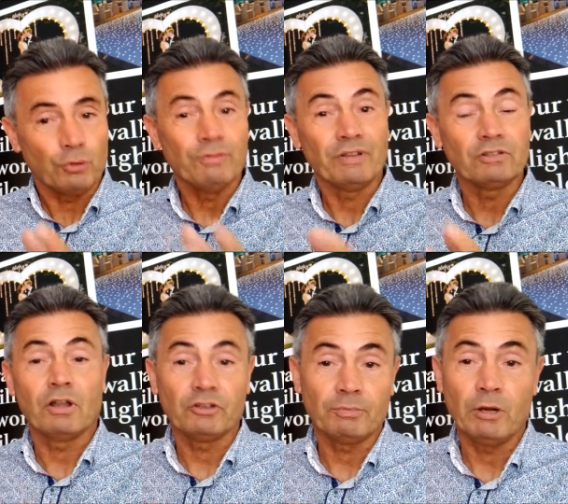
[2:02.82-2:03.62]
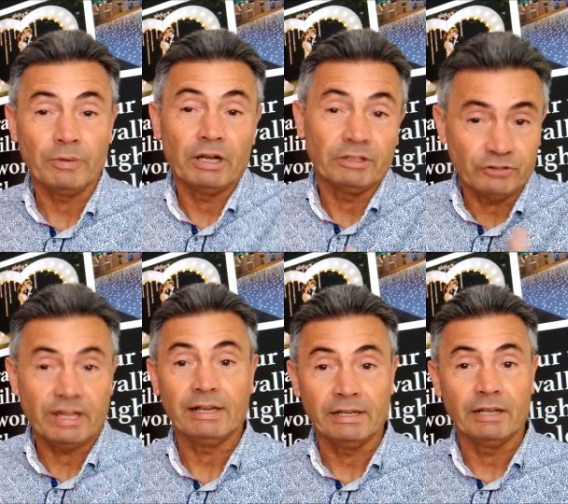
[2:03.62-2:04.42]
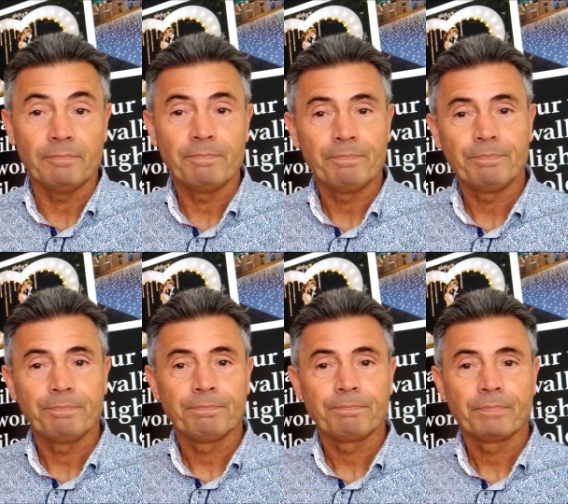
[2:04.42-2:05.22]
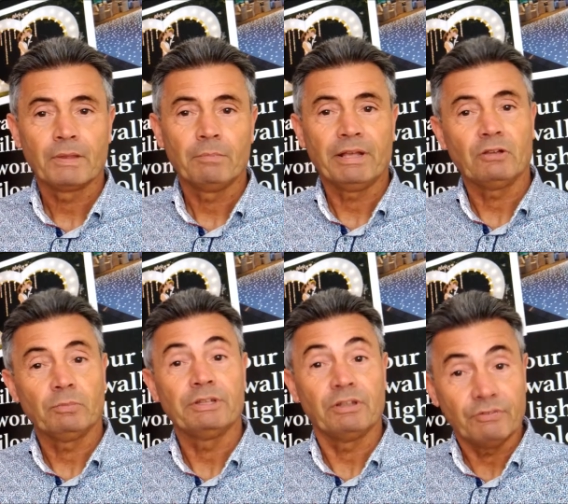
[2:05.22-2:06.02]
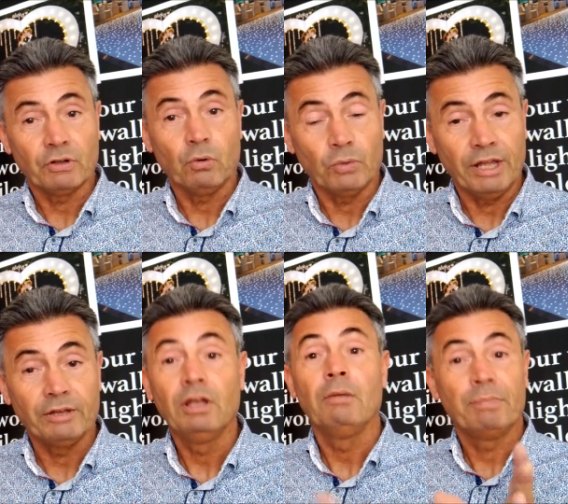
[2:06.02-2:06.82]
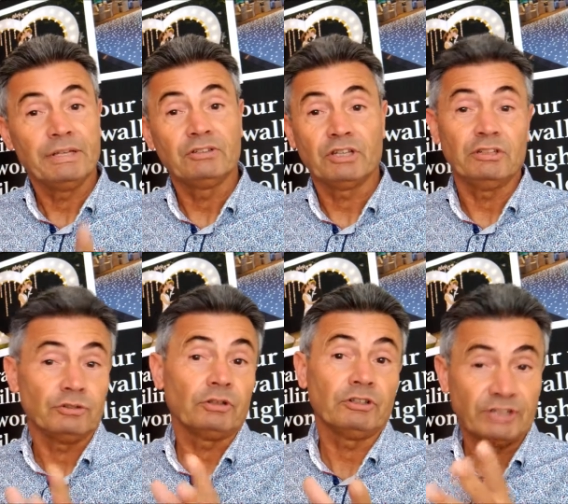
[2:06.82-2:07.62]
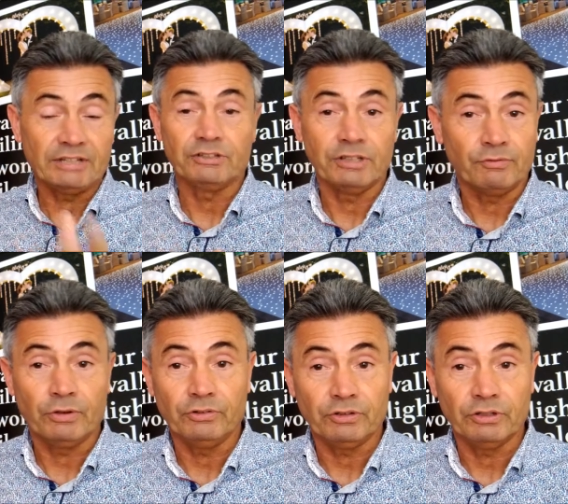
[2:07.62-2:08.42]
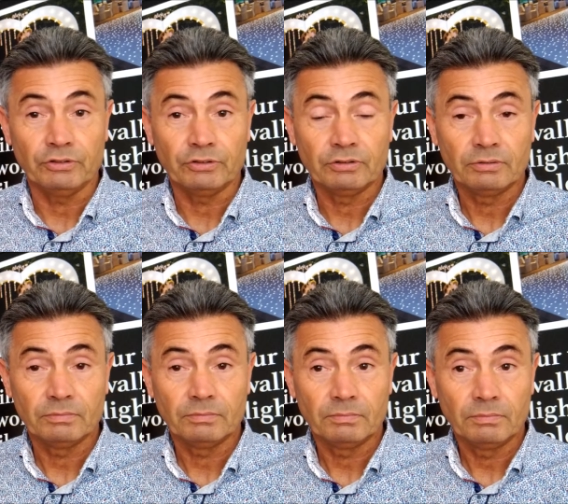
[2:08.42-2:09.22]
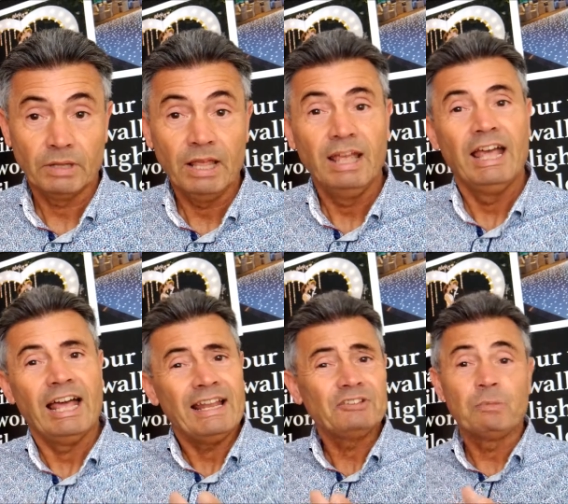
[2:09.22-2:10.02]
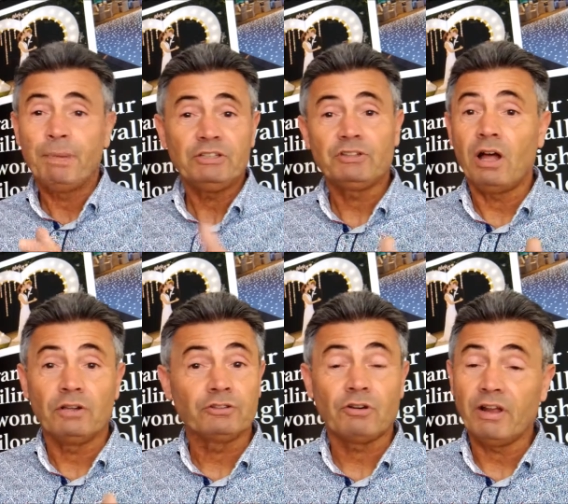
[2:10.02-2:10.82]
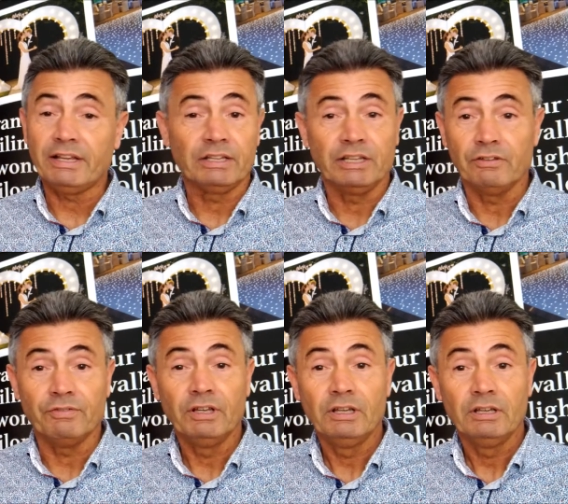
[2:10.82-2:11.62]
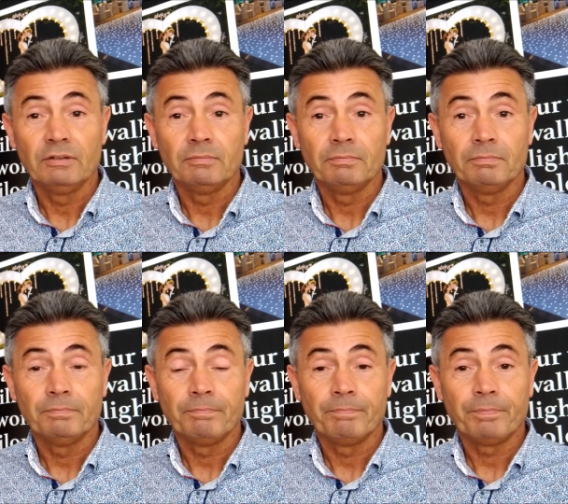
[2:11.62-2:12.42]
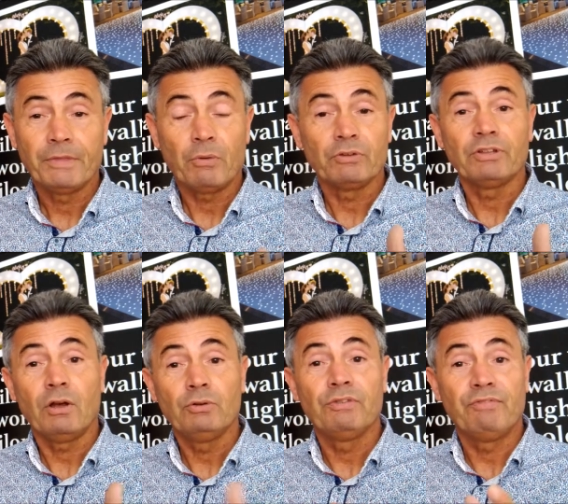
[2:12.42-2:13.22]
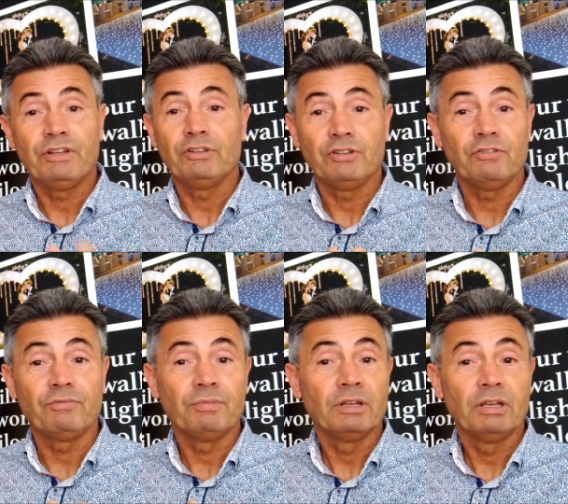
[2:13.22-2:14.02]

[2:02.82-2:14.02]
or doing things last moment. I understand that. It becomes a bit difficult then, peak season on a Saturday, for instance. And that's the best answer I can give. There is no definitive